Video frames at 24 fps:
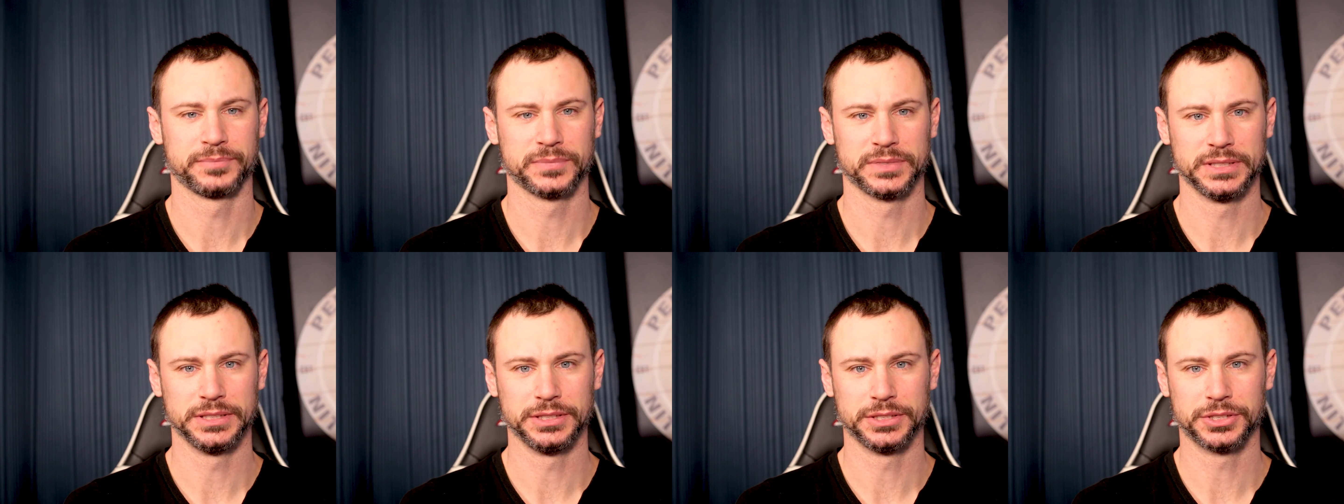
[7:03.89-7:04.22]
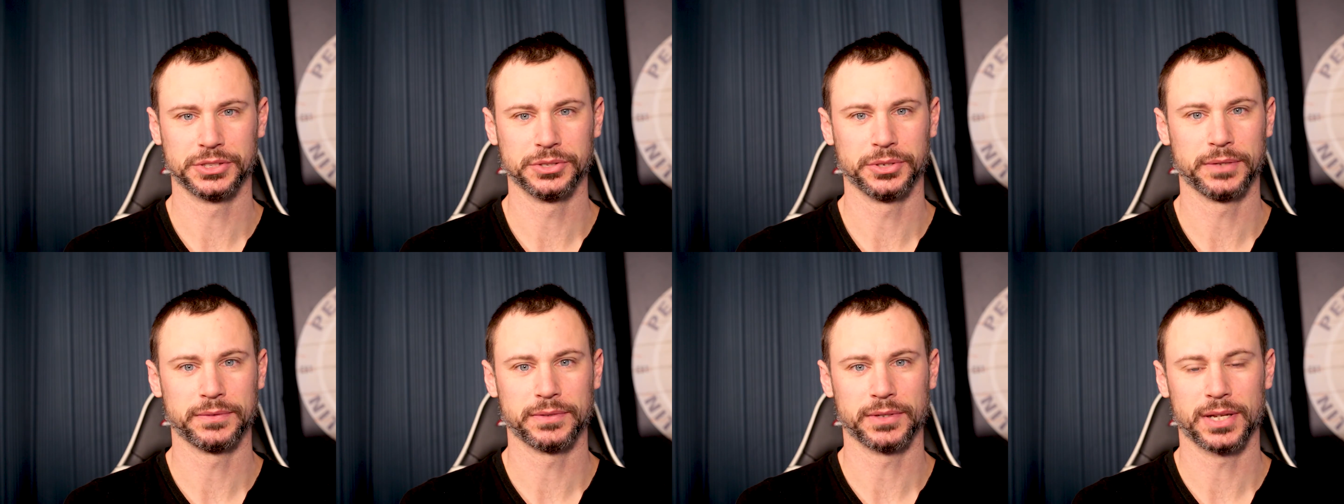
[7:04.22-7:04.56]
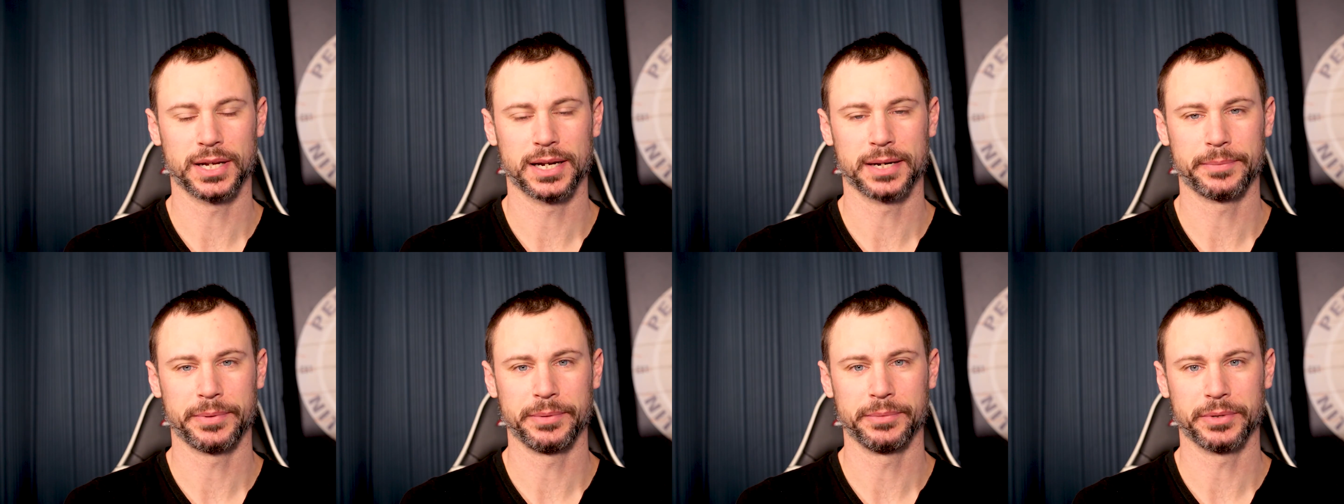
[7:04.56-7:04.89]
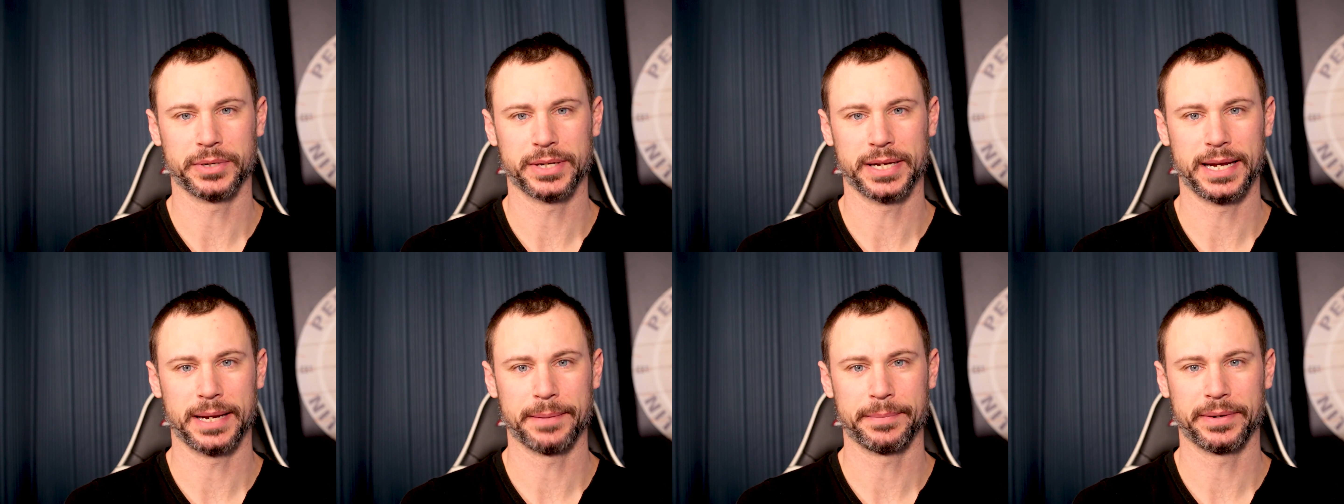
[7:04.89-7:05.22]
You still have a lot of people
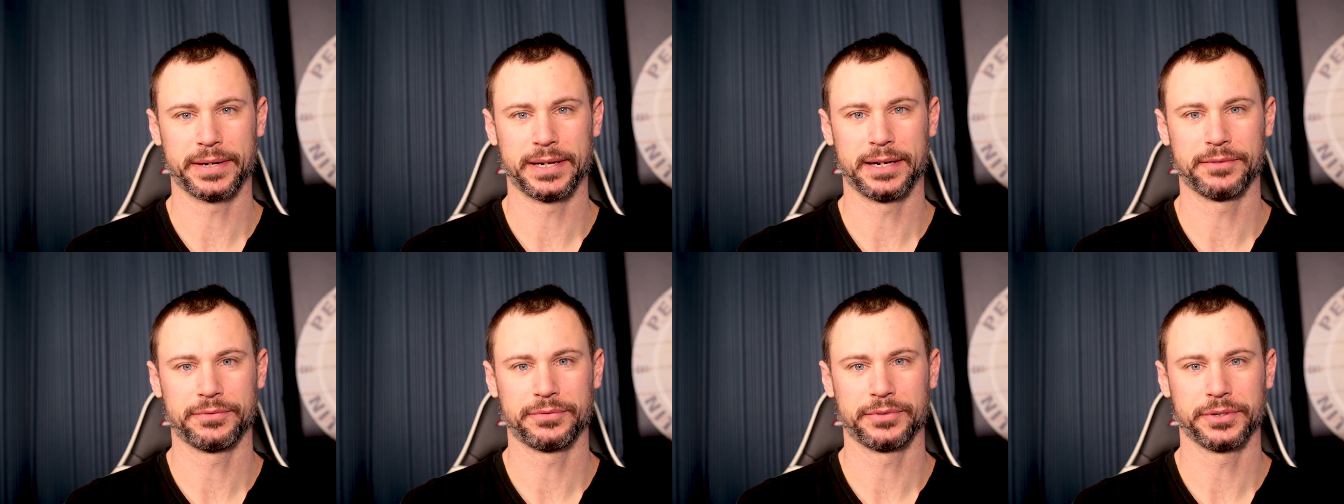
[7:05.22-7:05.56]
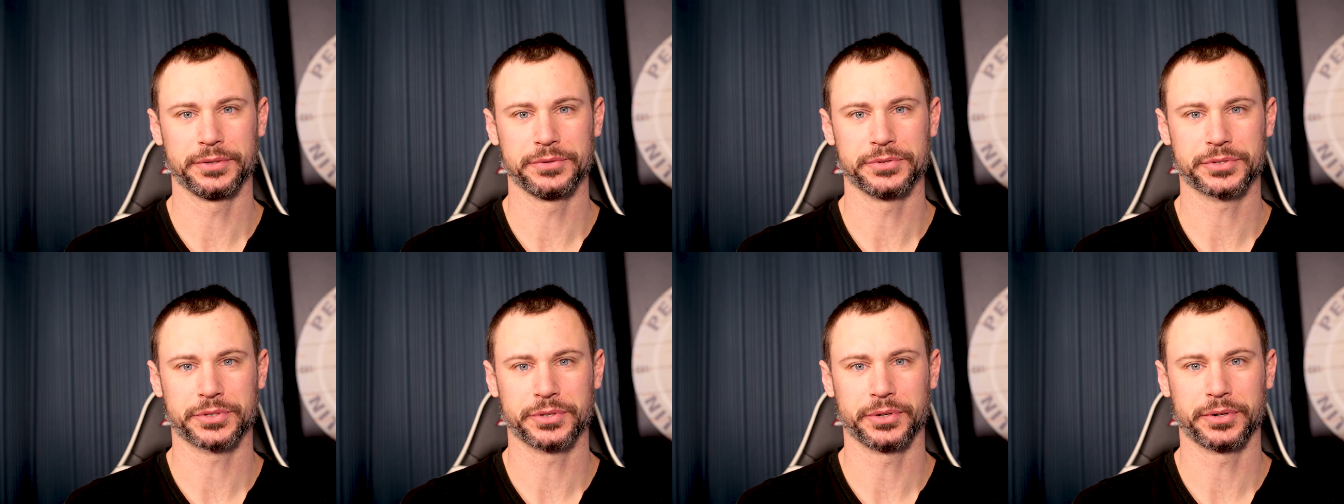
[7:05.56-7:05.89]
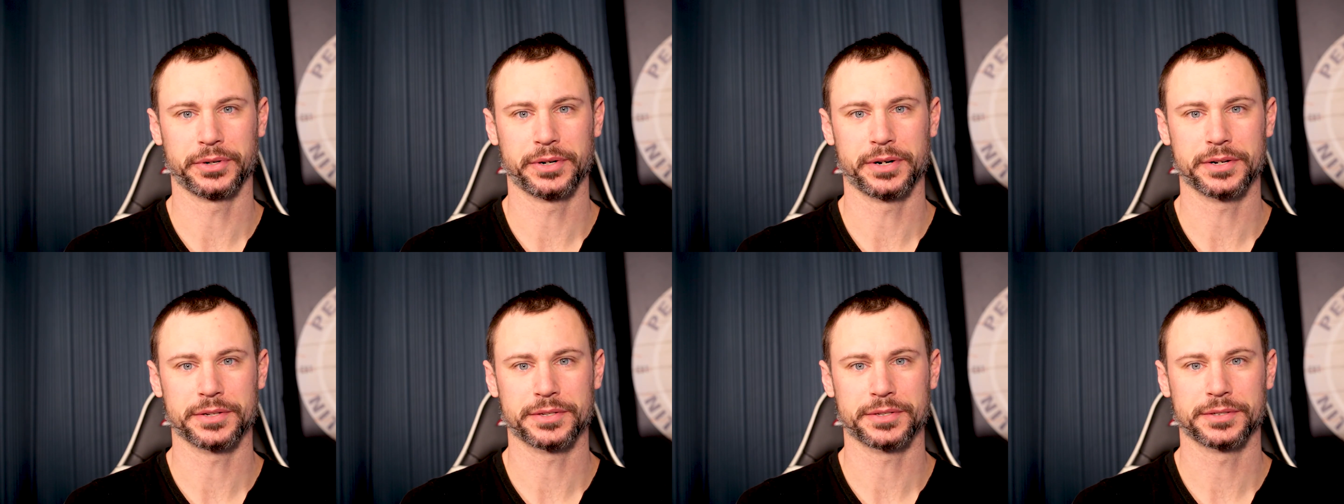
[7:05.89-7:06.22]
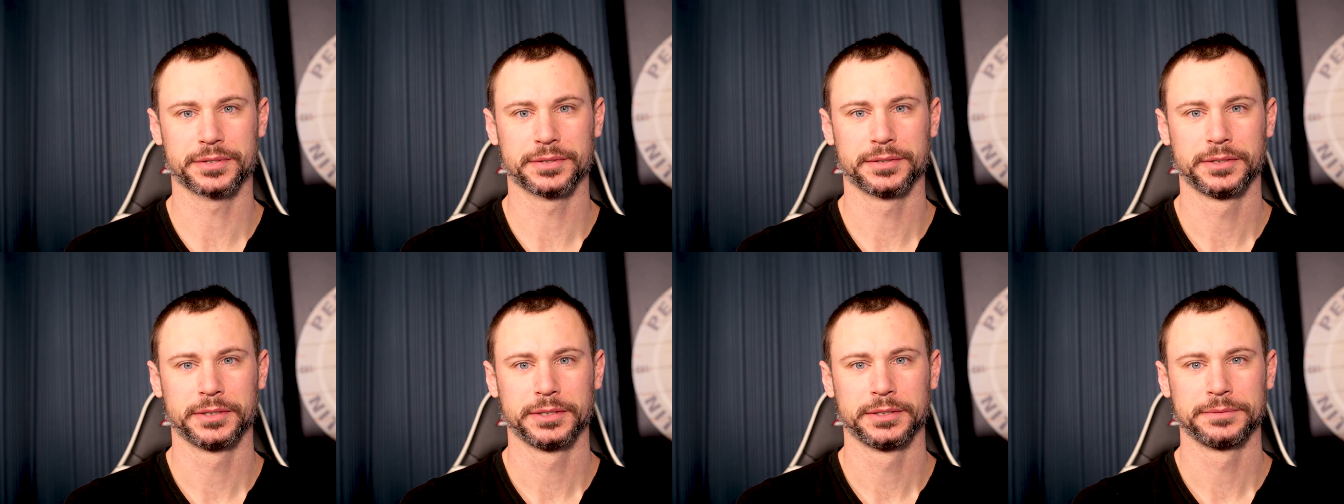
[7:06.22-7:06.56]
camping out for those cards.